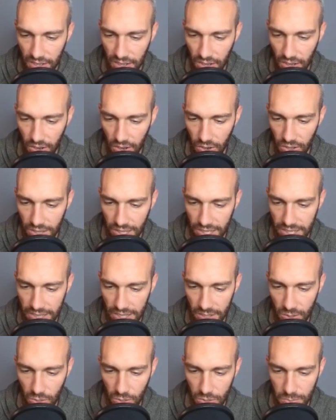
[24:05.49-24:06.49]
all like the
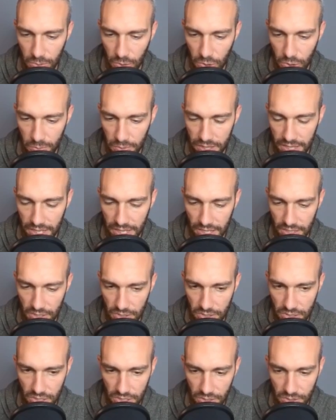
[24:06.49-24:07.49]
old Pokemon that I
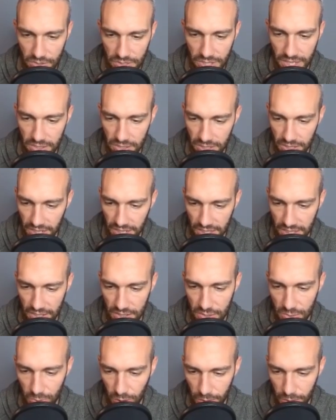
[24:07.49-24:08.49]
used to use. Kanto
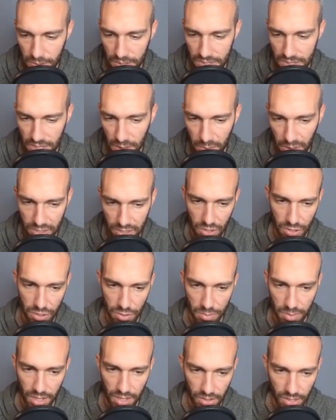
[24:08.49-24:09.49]
Ninetales, Swampert, Sableye,
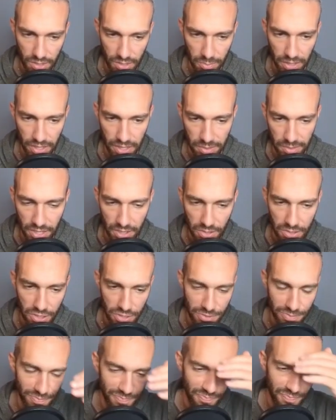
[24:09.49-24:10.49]
Togedemaru are like my go-to.